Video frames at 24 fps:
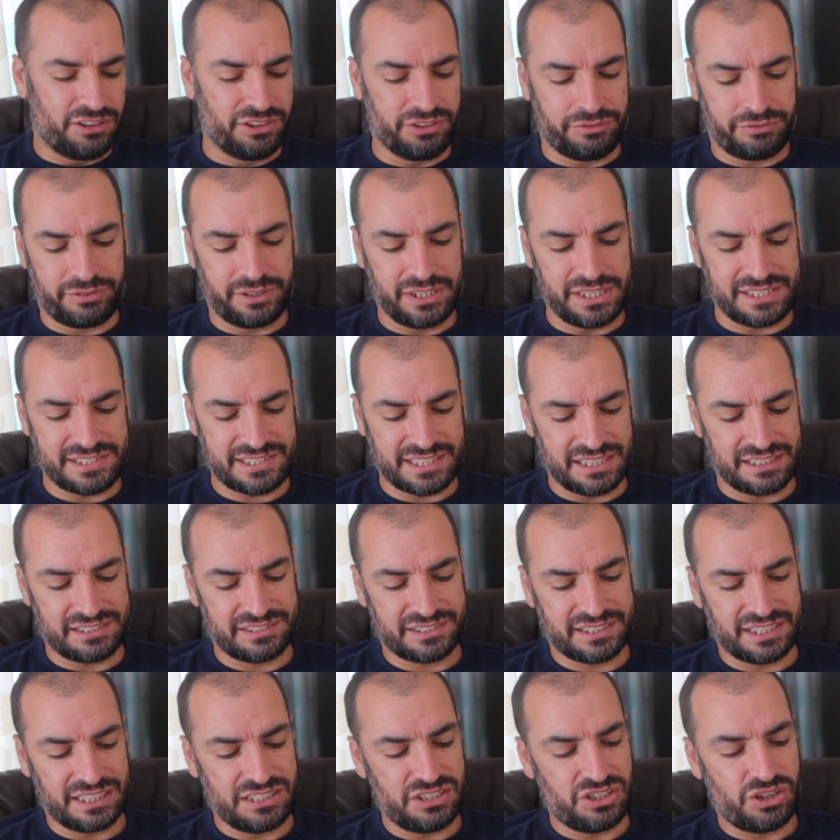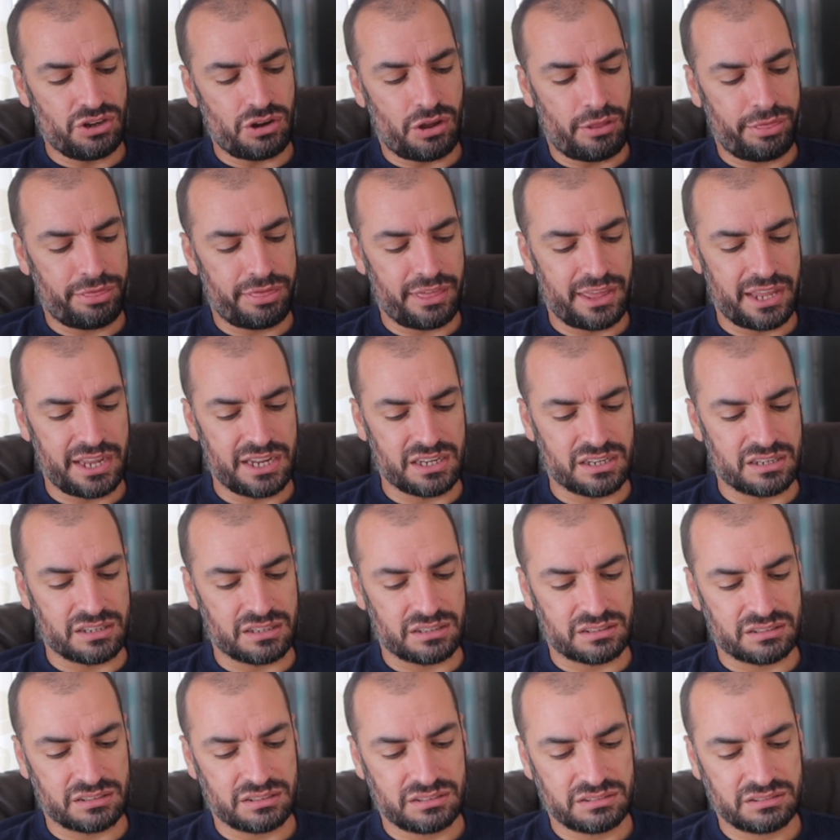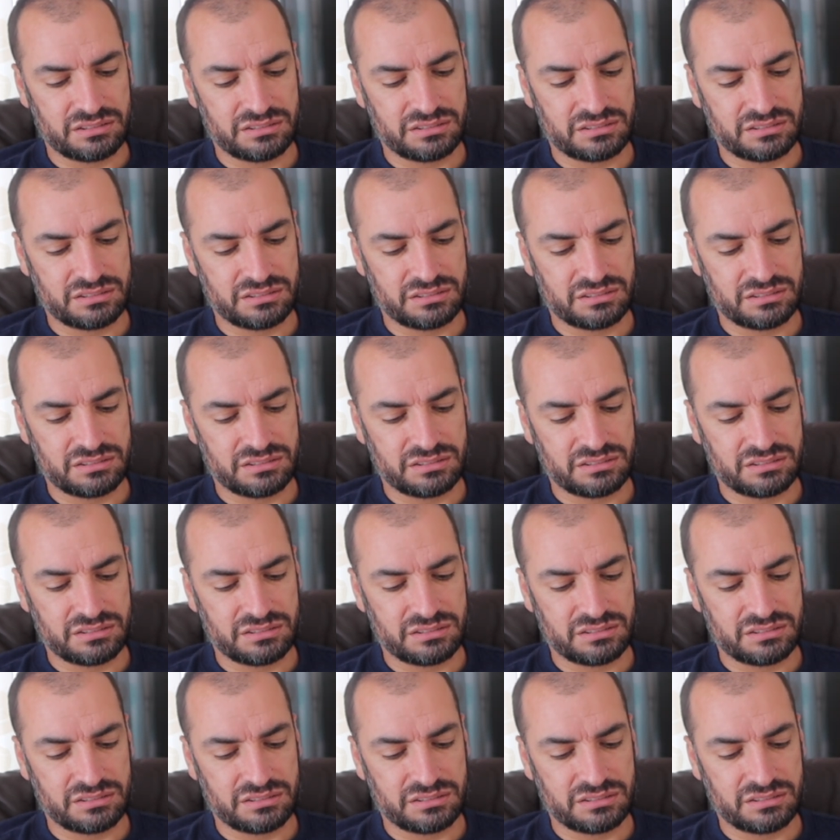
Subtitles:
on the 360. Nothing